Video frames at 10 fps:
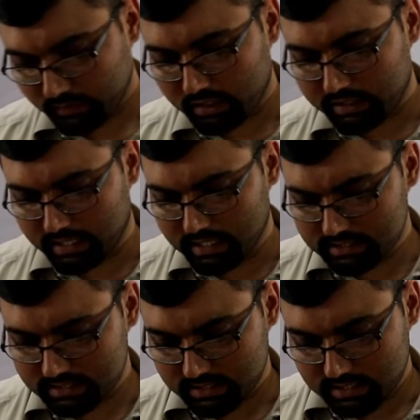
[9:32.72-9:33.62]

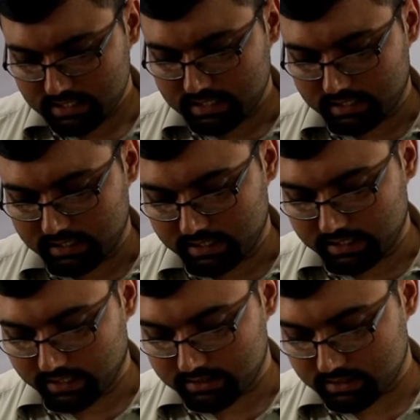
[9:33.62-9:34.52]
Yes,
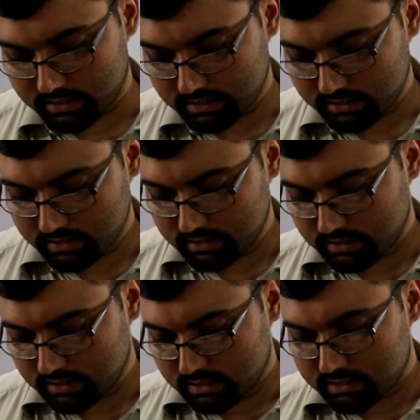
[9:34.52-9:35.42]
yes.
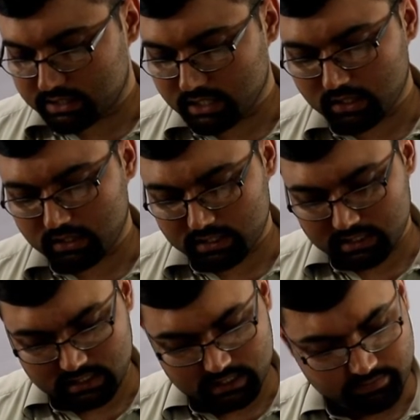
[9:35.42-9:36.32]
So,
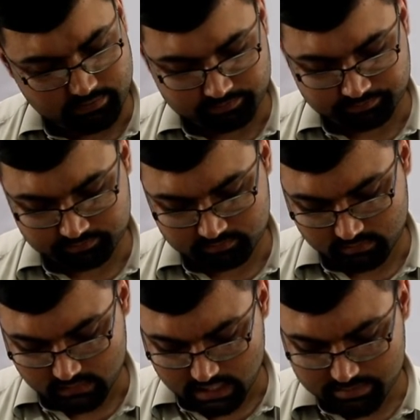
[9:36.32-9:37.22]
uh,
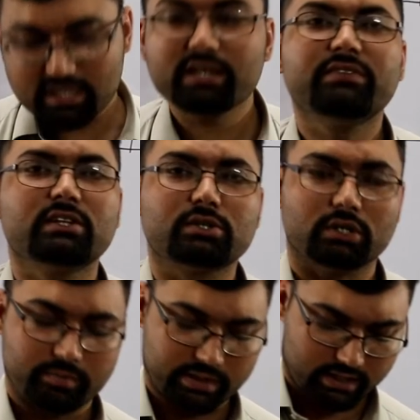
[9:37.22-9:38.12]
I believe this
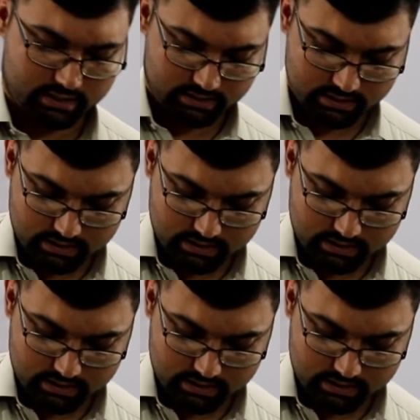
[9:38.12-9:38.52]
should be it.